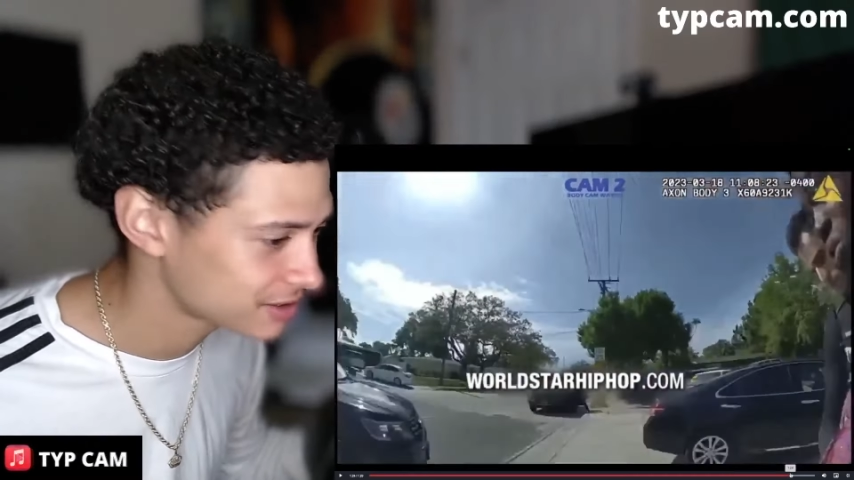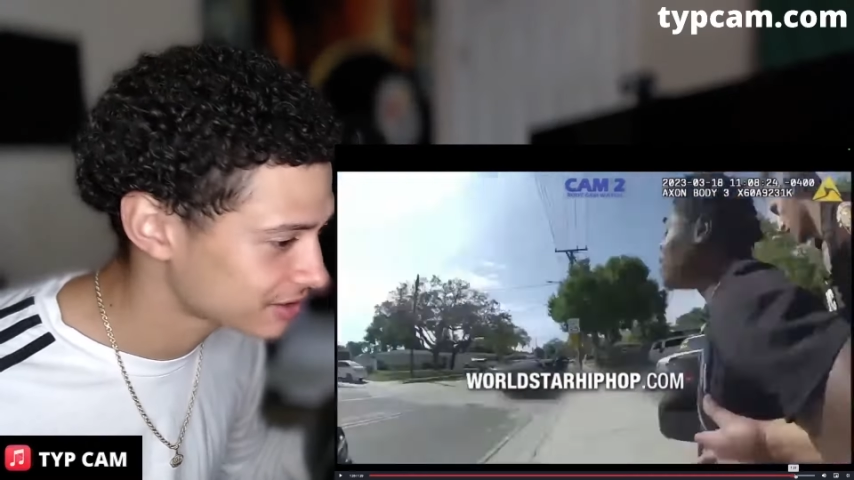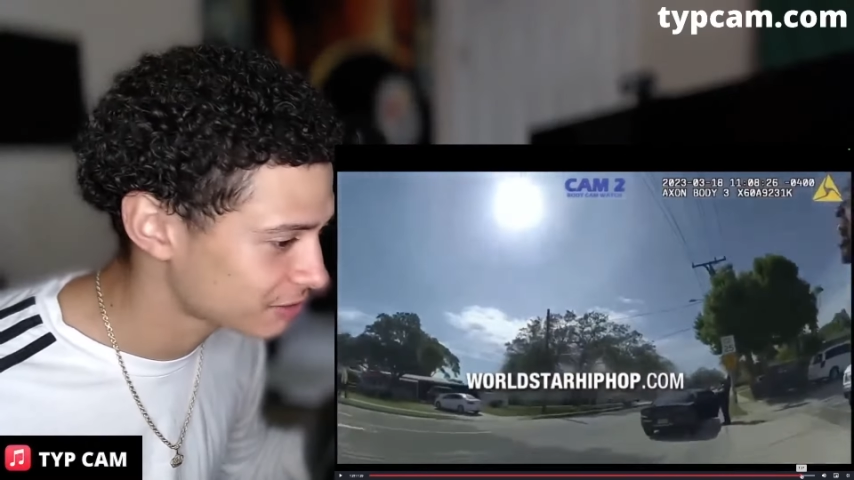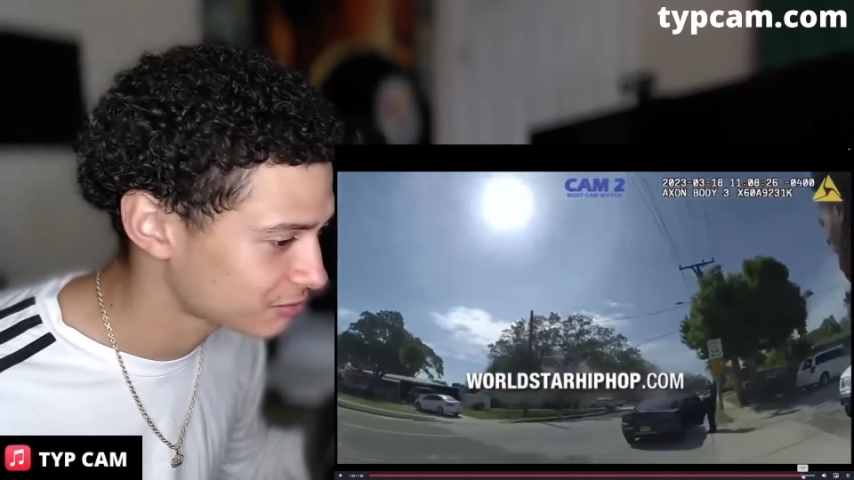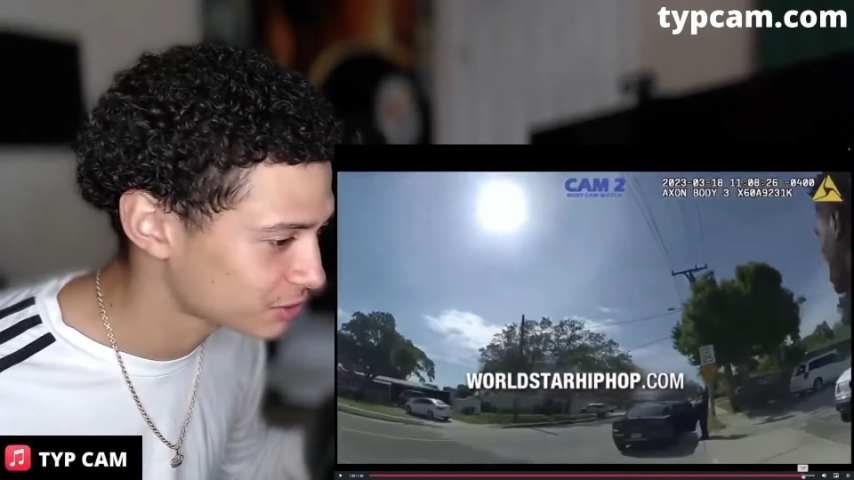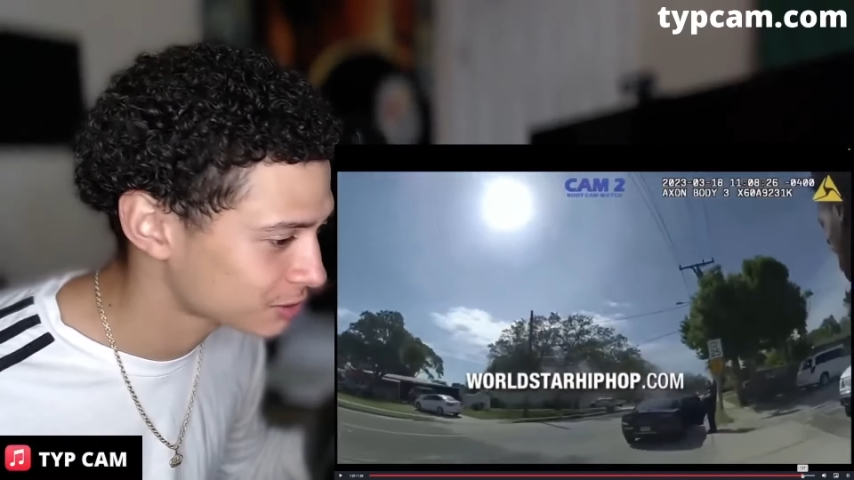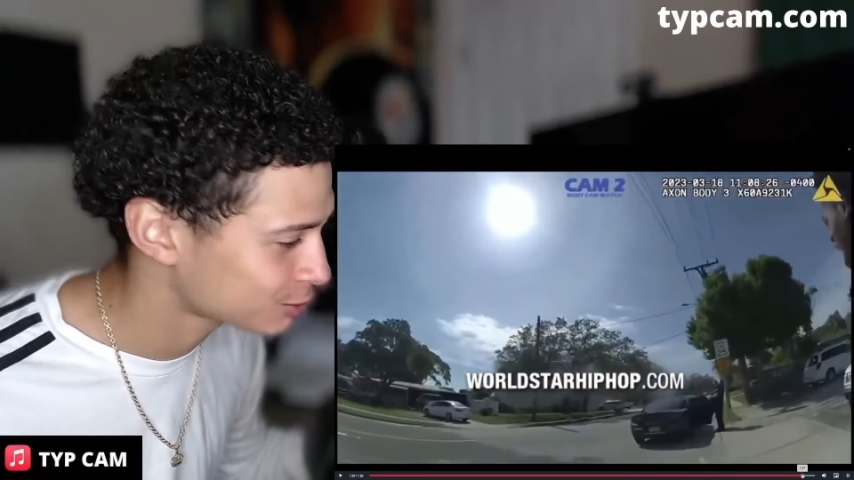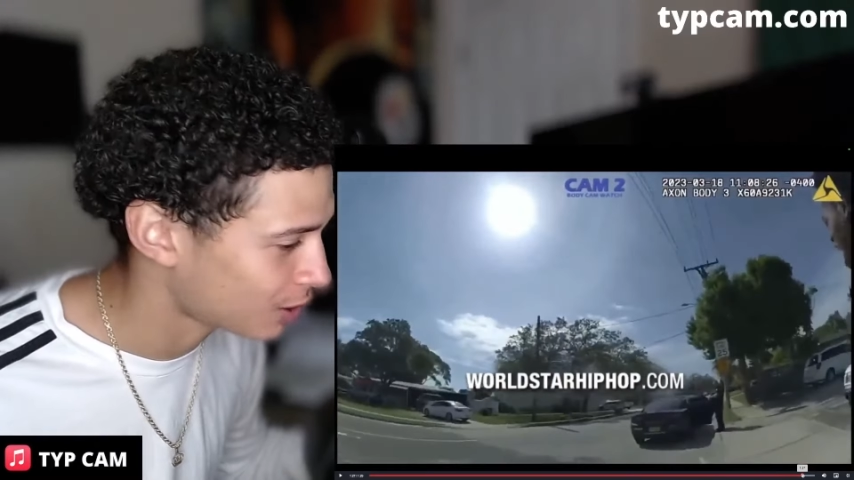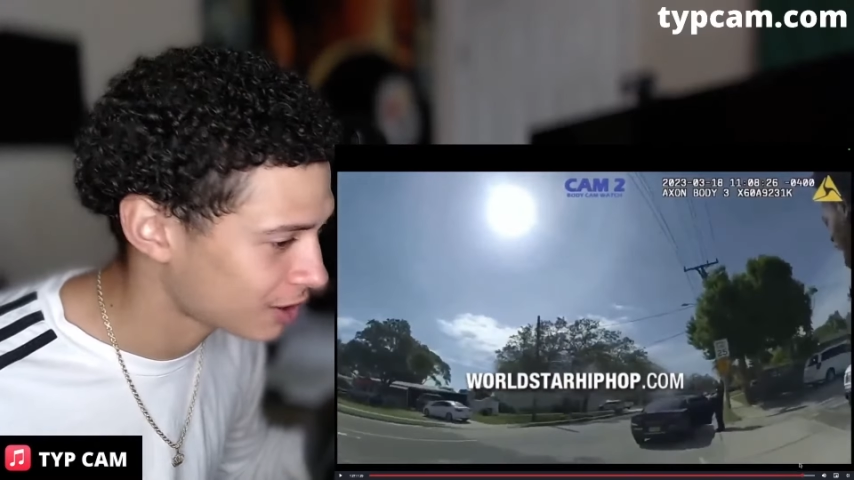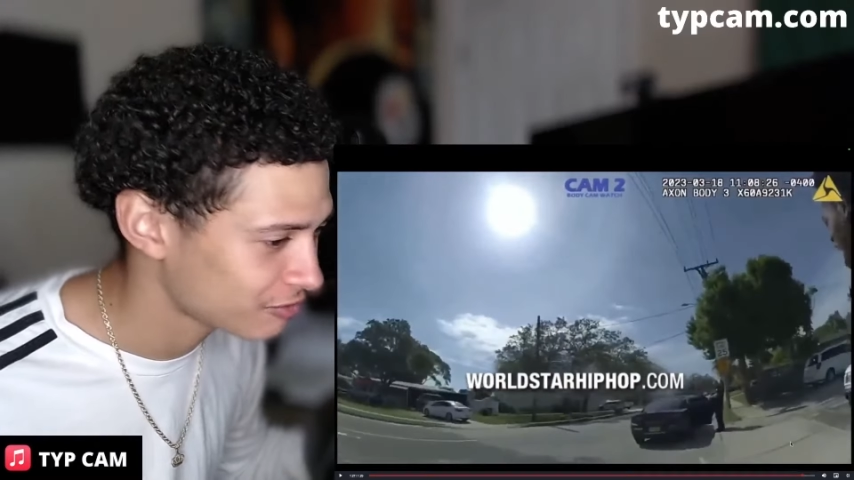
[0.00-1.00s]
He over here
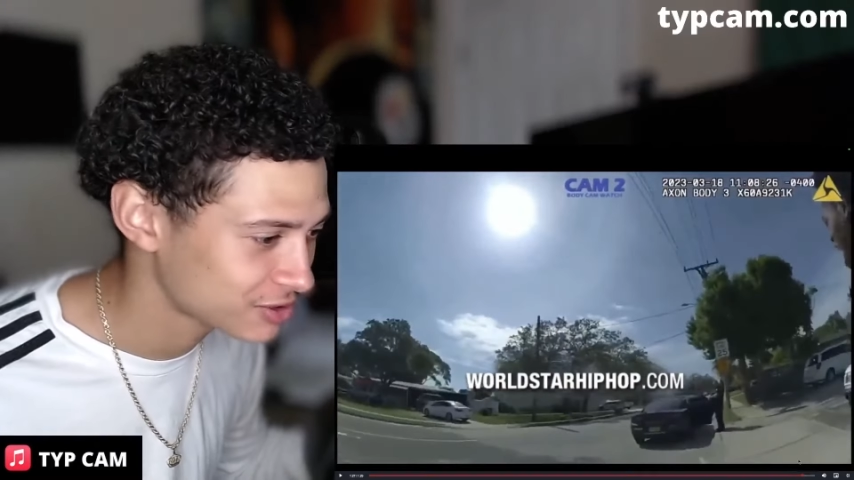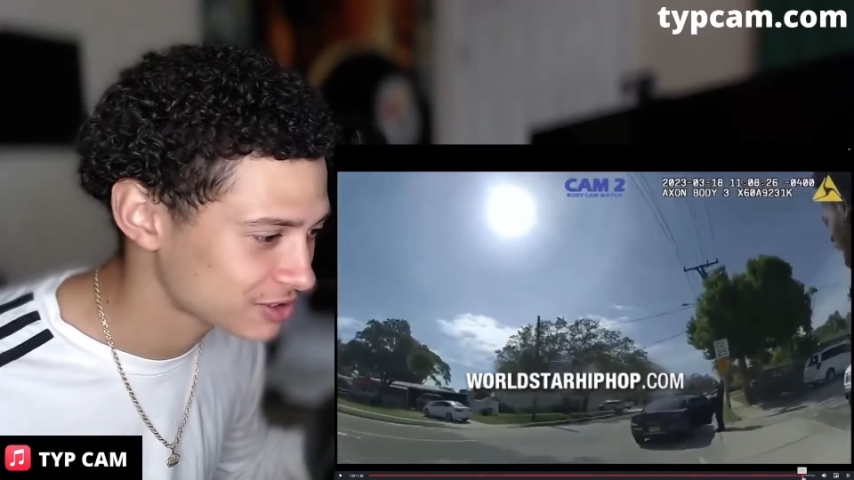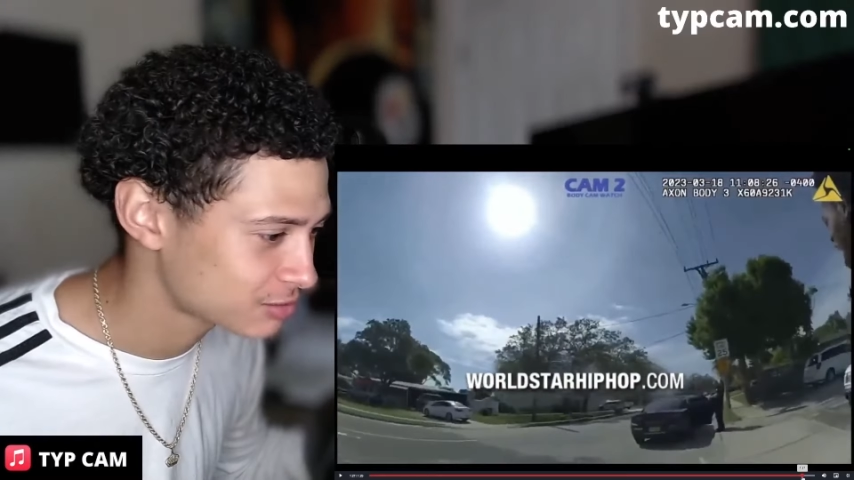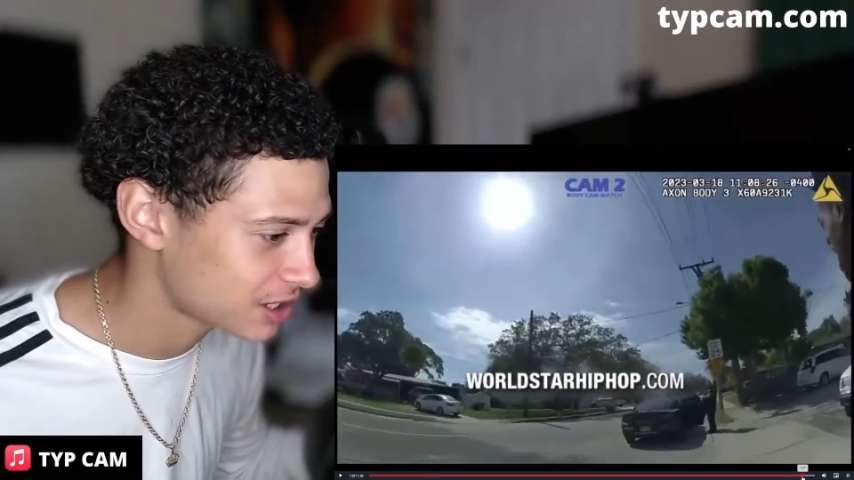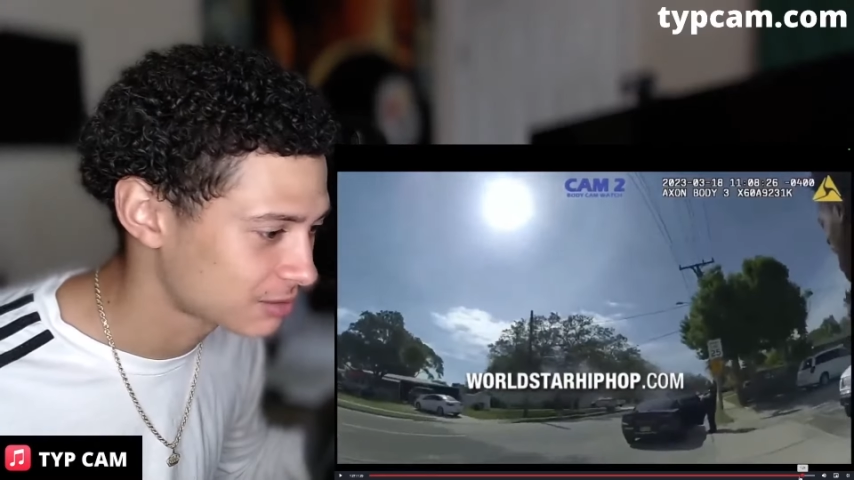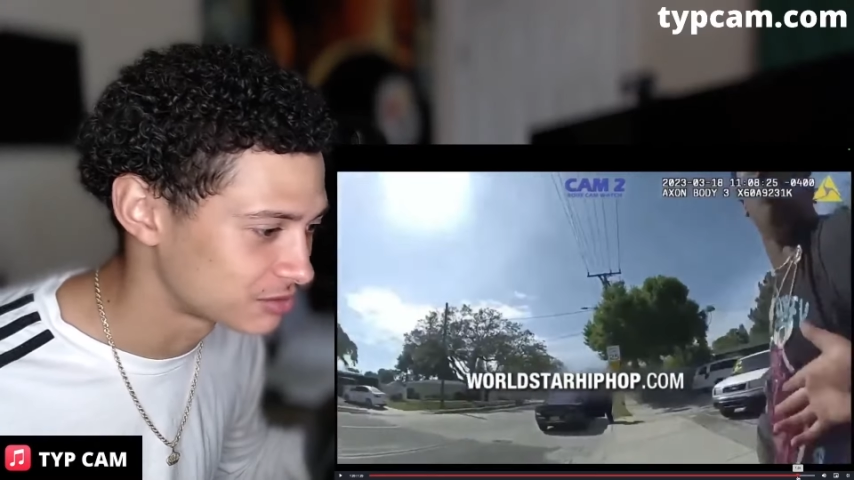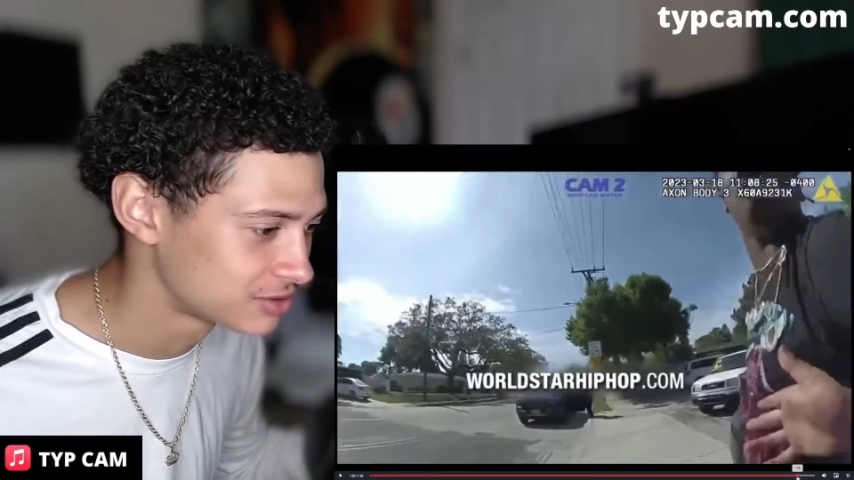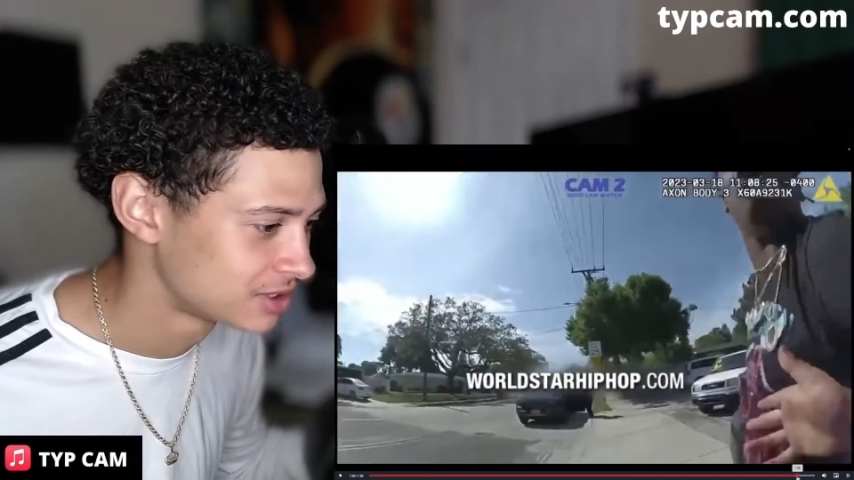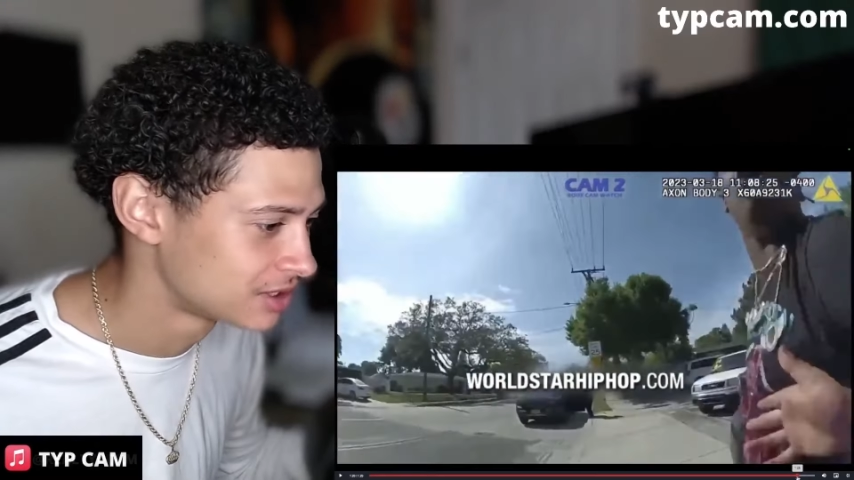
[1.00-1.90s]
crying for his mama.